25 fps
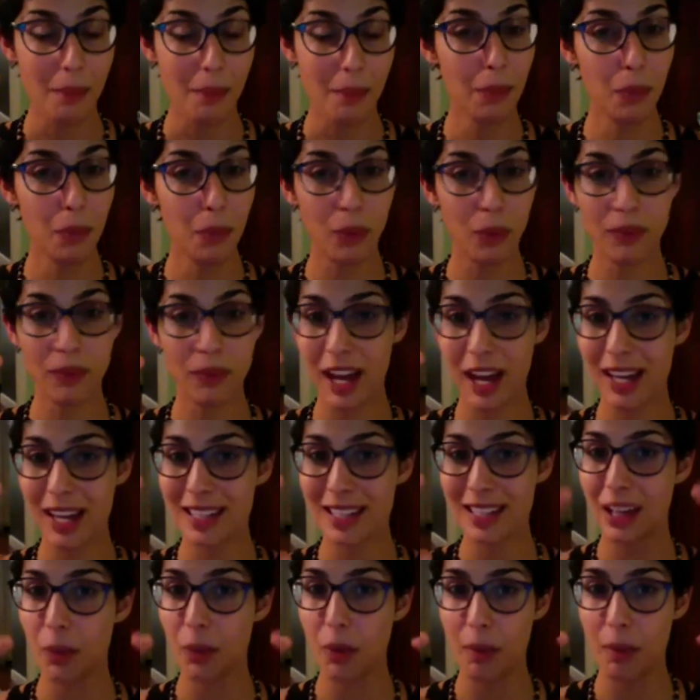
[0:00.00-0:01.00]
We've got to
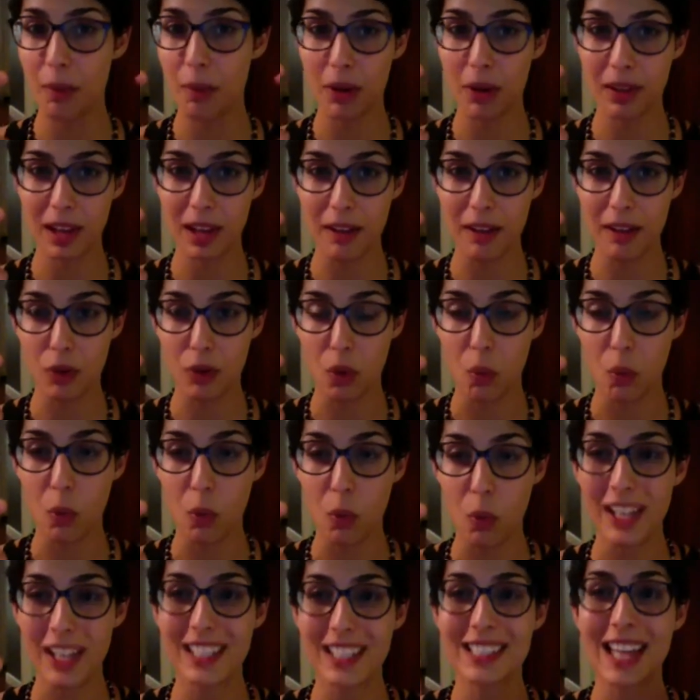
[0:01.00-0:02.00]
take it one more level.
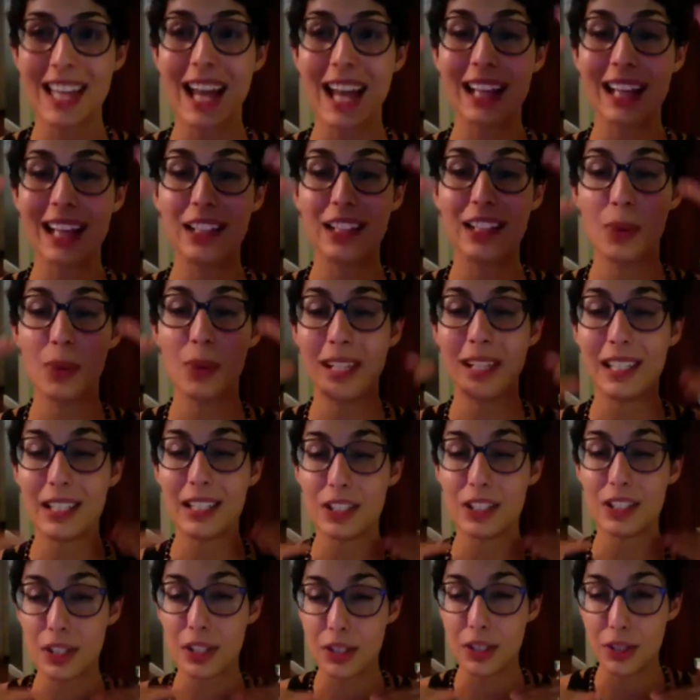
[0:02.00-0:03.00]
What exactly do I need
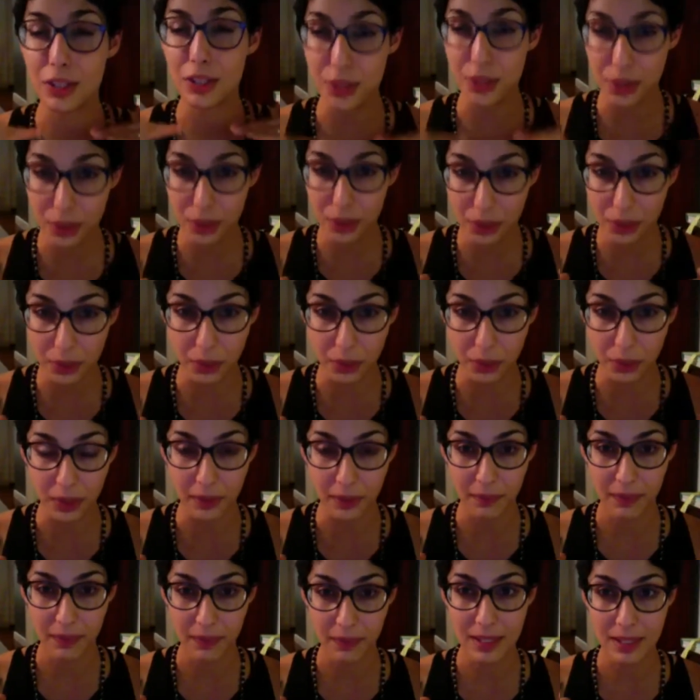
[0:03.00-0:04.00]
to do
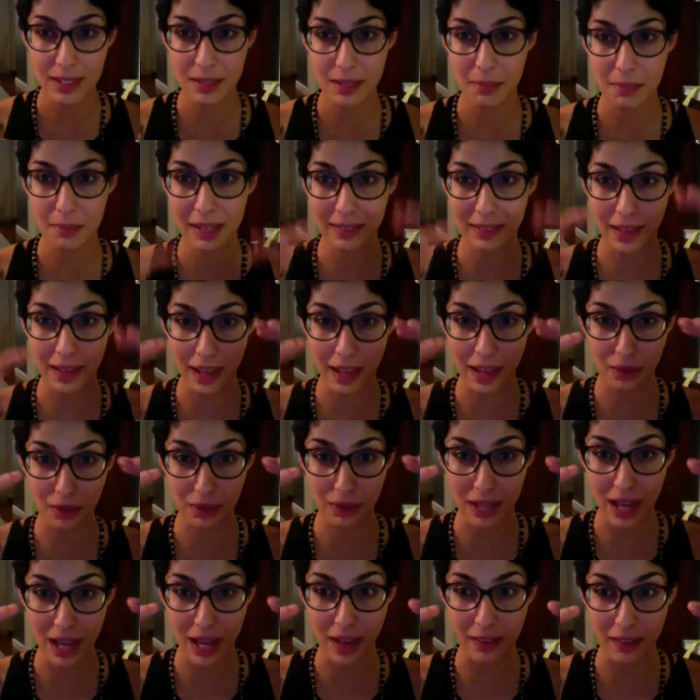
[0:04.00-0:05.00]
to make that a
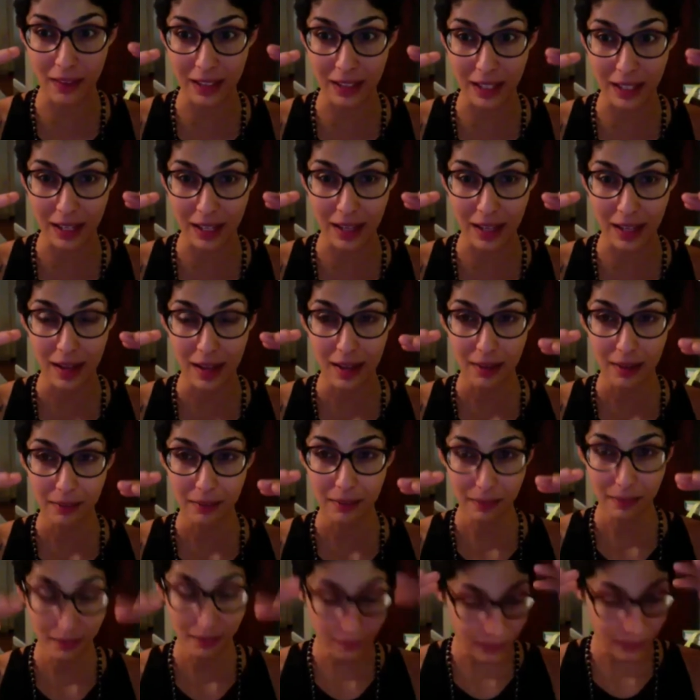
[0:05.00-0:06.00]
reality?
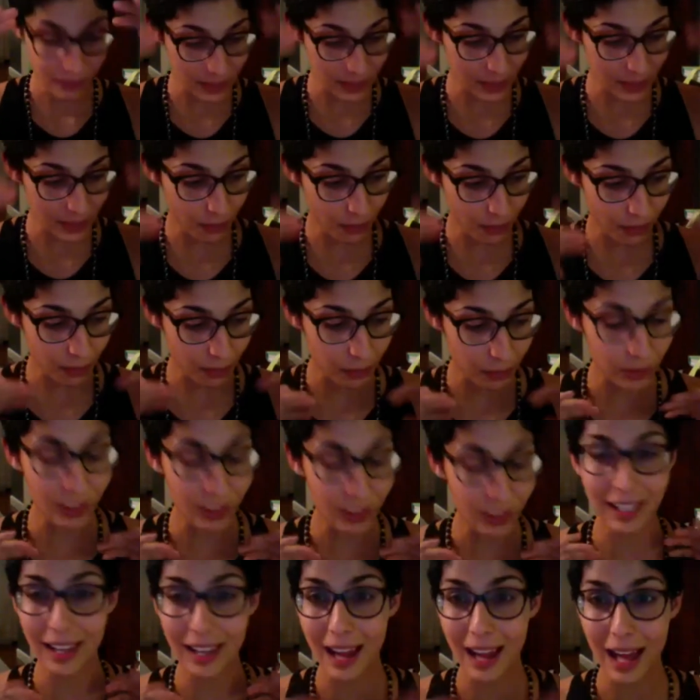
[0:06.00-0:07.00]
And so if I'm
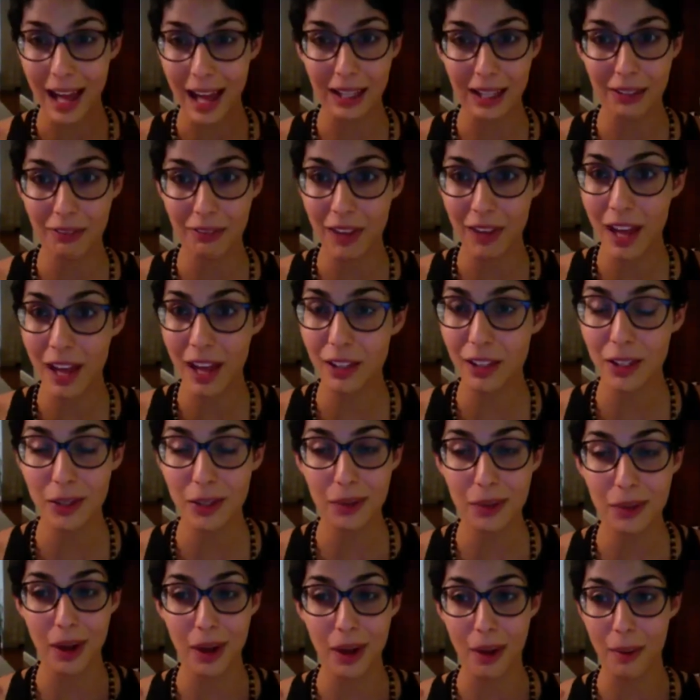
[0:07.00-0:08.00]
looking at adding
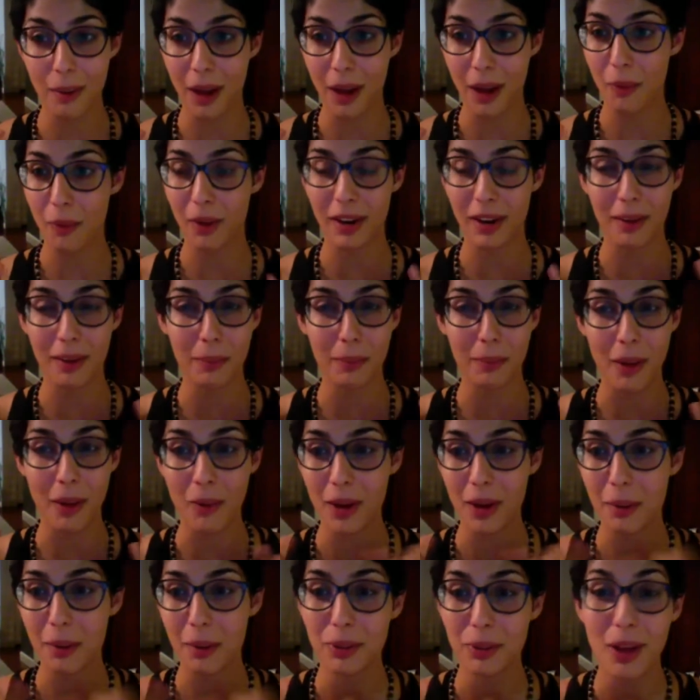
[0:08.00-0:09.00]
value, I want to I
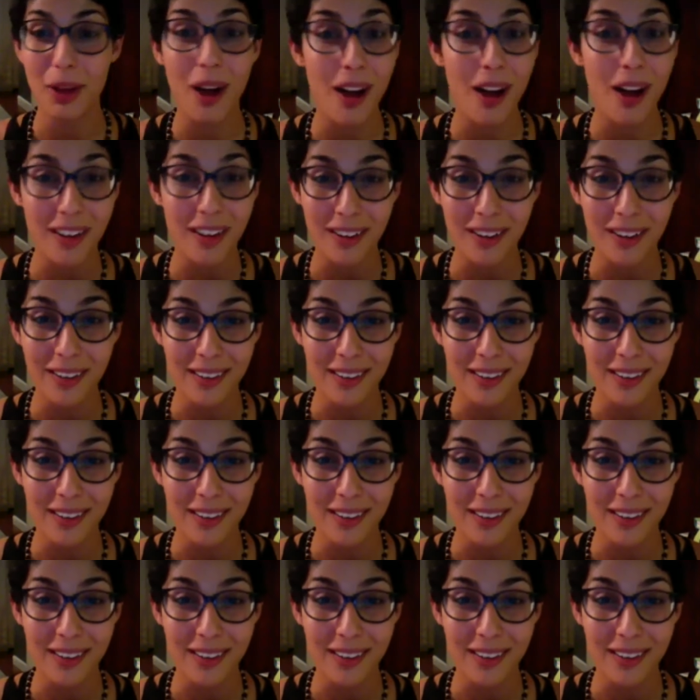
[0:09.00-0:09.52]
want to blog.